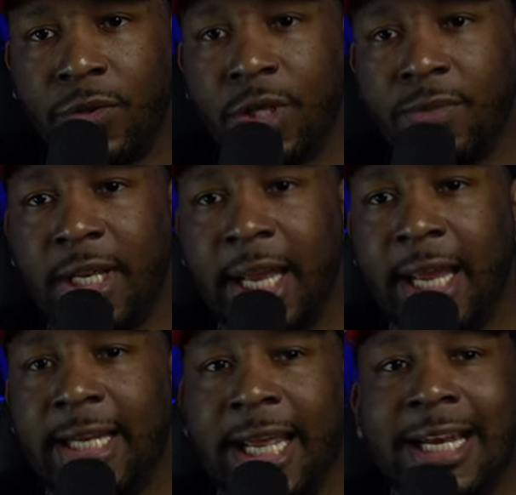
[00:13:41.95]
You see what I'm
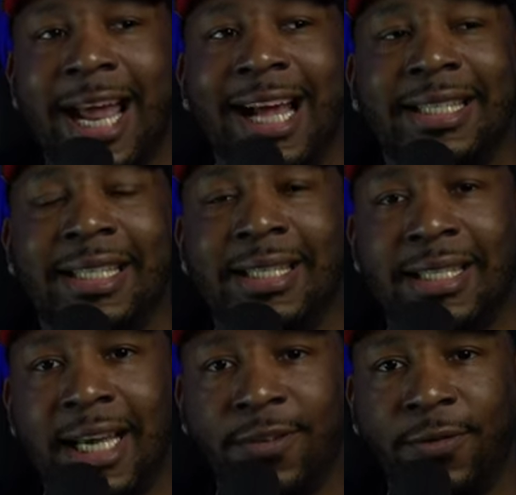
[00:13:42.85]
saying? They not
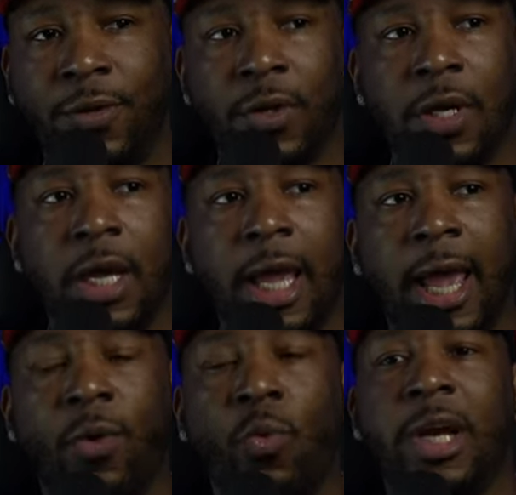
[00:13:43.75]
successful
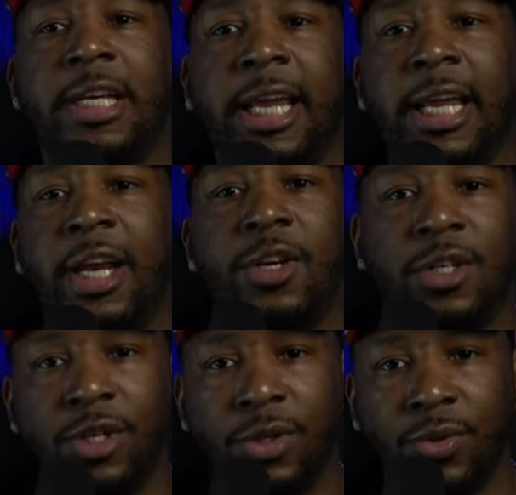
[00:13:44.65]
at what they
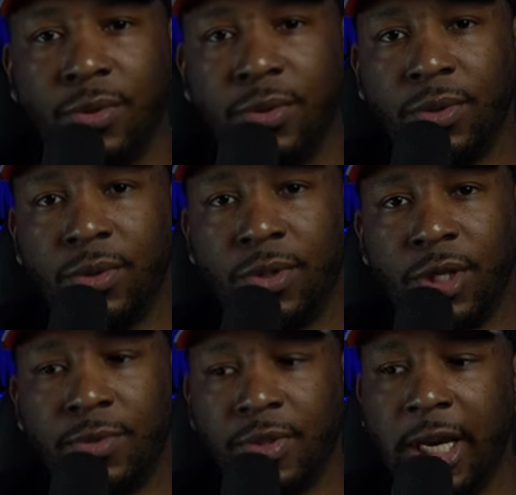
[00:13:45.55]
here to do.
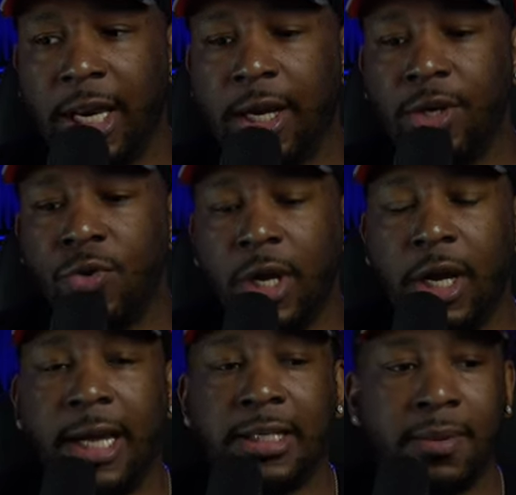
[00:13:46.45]
You see what I'm saying? You
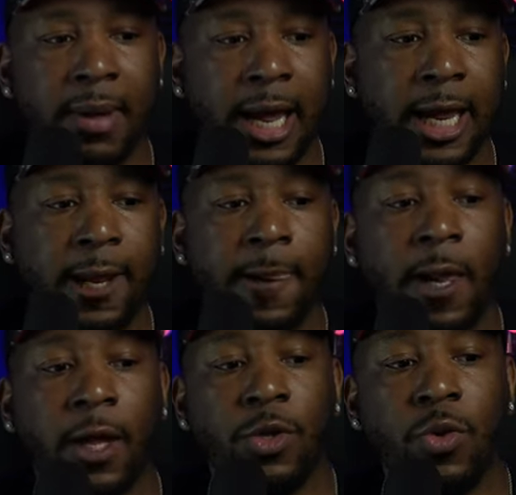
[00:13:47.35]
here as a man
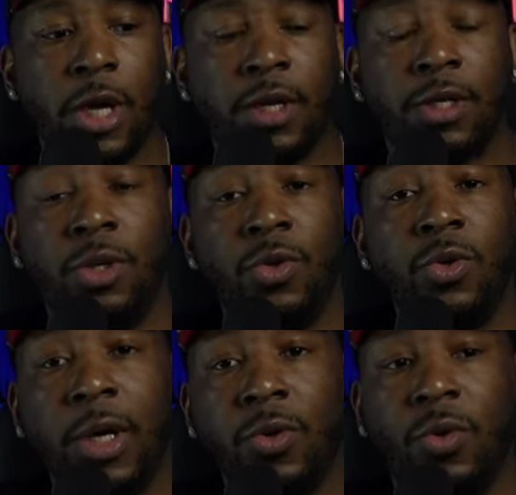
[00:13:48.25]
you here to
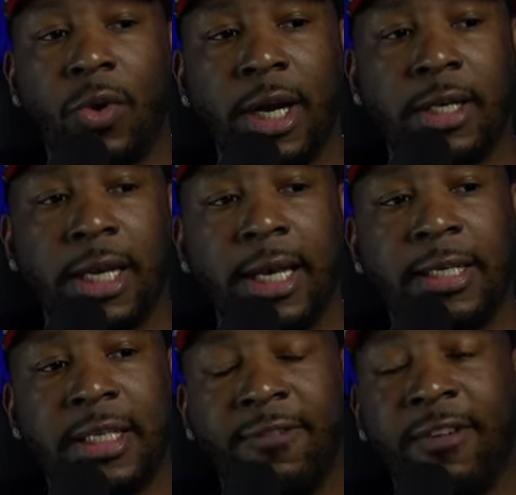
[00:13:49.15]
do good, great
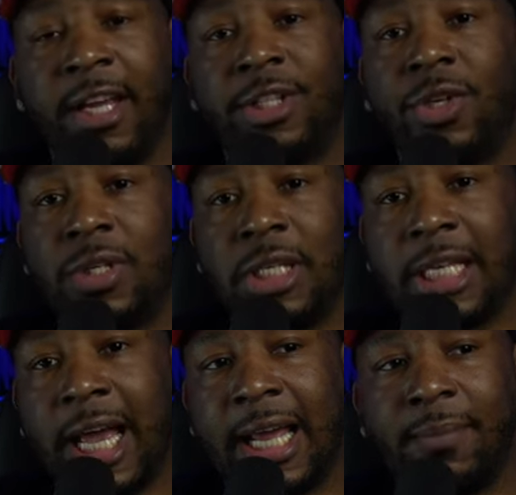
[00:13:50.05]
things, advance your
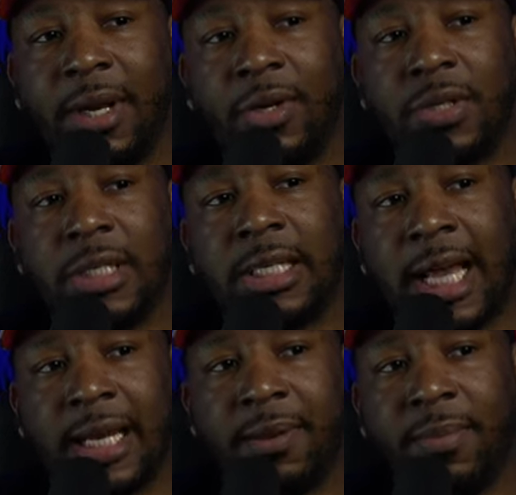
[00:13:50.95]
society, make your
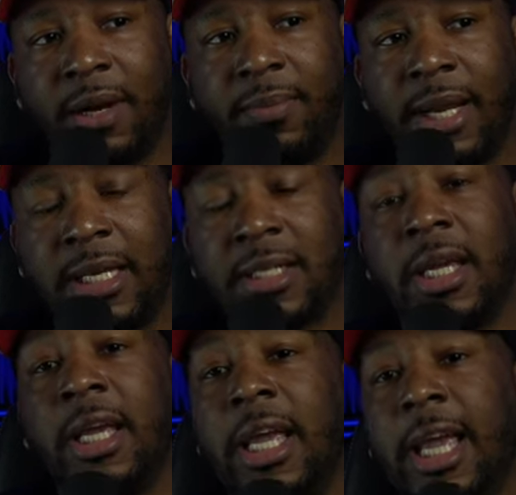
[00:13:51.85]
society a better
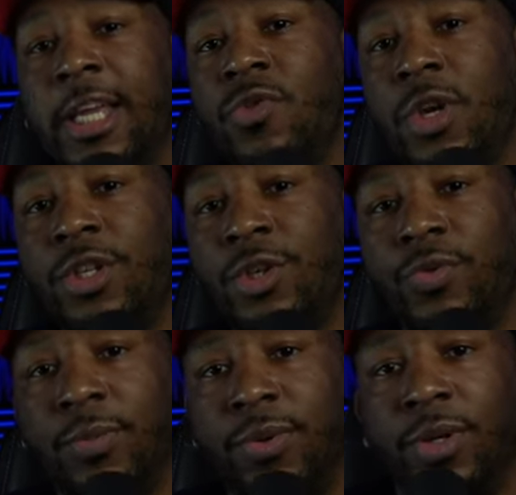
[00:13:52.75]
place, and you here
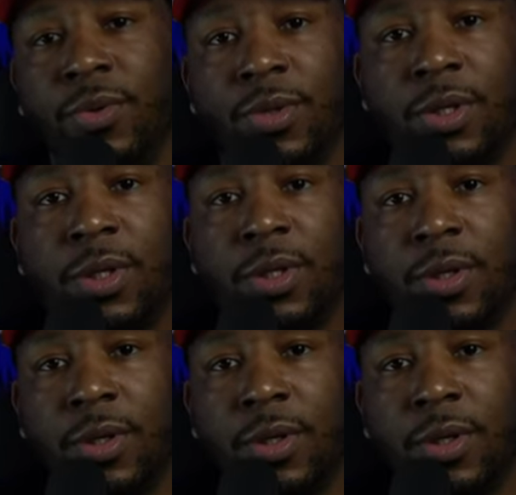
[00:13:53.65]
to reproduce.